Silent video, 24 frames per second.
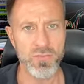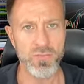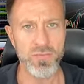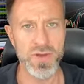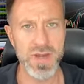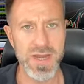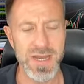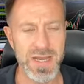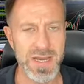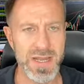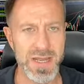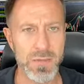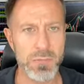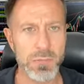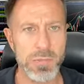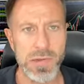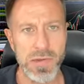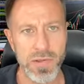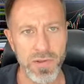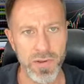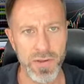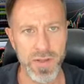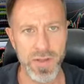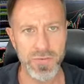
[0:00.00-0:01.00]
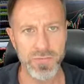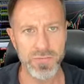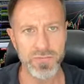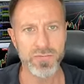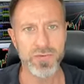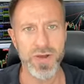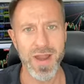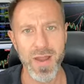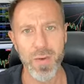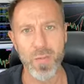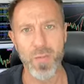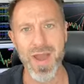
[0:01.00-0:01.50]
really implies
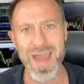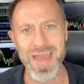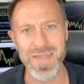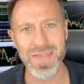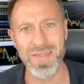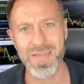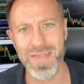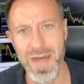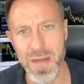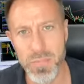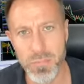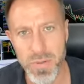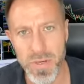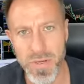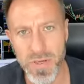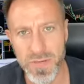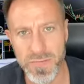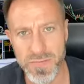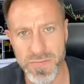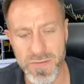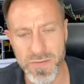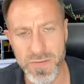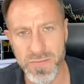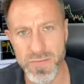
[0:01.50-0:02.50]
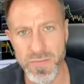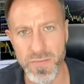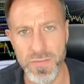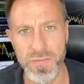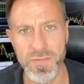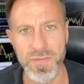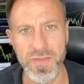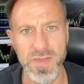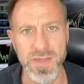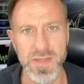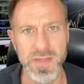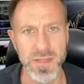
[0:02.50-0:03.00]
straight away that that person is
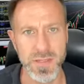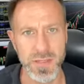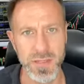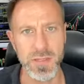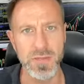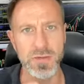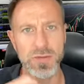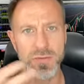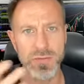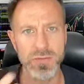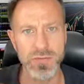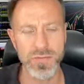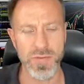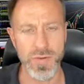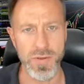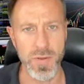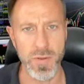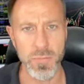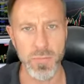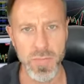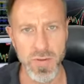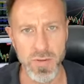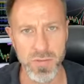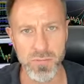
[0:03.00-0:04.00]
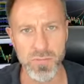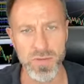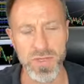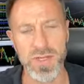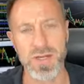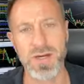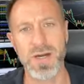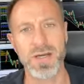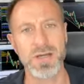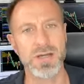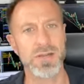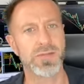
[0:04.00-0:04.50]
not thinking long term,
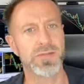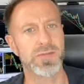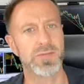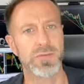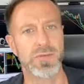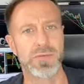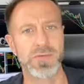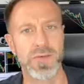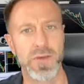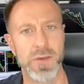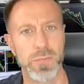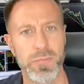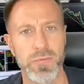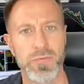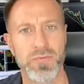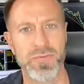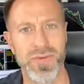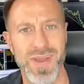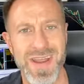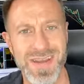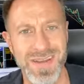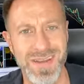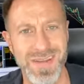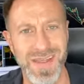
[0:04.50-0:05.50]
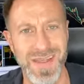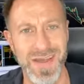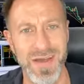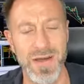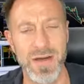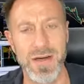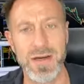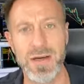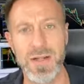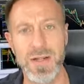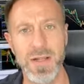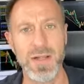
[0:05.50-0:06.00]
regardless of the type of trader they
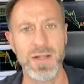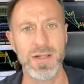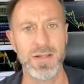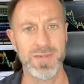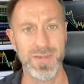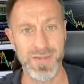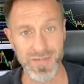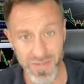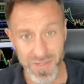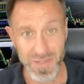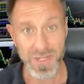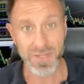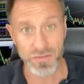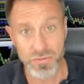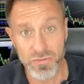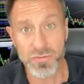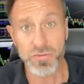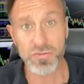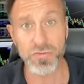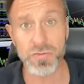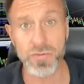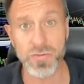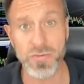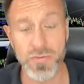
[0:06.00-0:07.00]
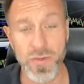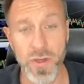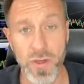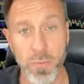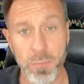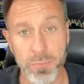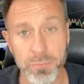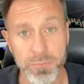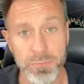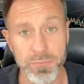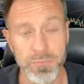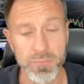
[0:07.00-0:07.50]
are. They're thinking short
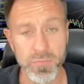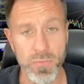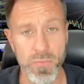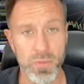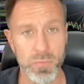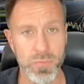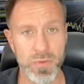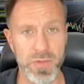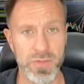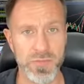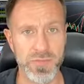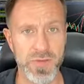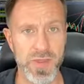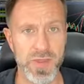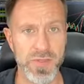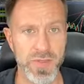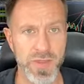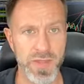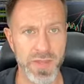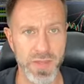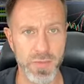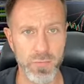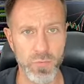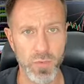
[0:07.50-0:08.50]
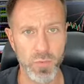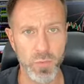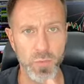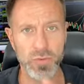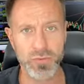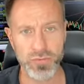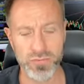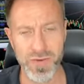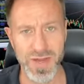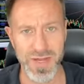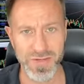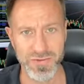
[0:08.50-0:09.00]
term, because they're thinking, well,
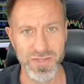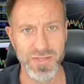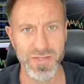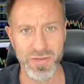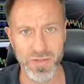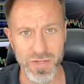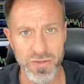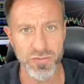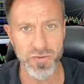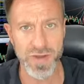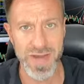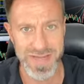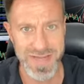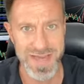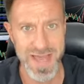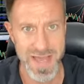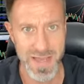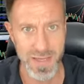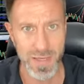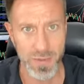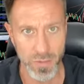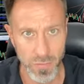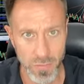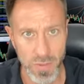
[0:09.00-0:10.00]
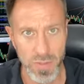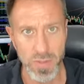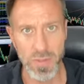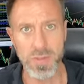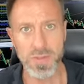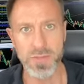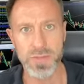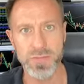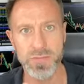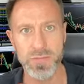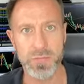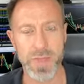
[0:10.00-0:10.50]
what strategy can I trade now
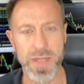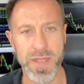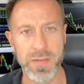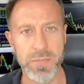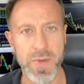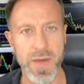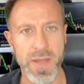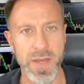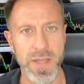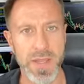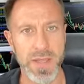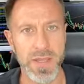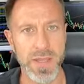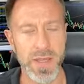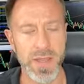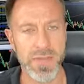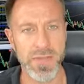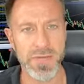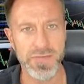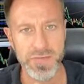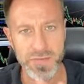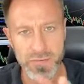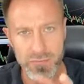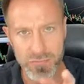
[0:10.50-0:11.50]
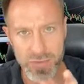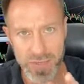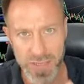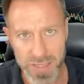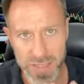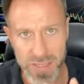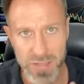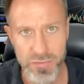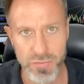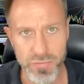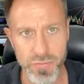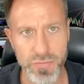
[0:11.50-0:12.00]
to make money? And this is a
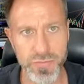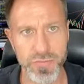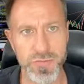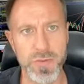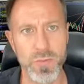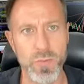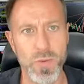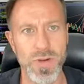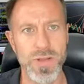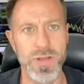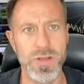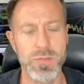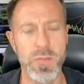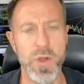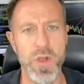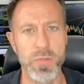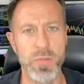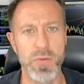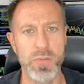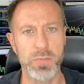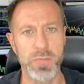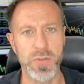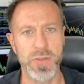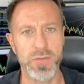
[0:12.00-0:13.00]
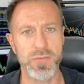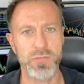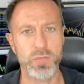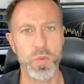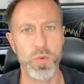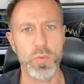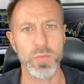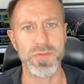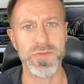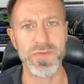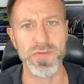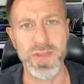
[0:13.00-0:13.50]
really interesting one at the moment, because
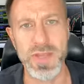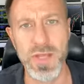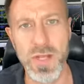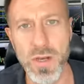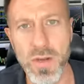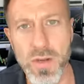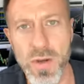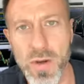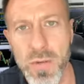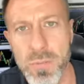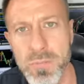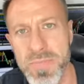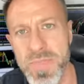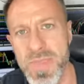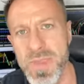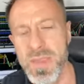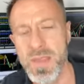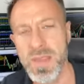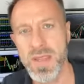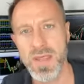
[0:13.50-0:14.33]
what we're seeing a lot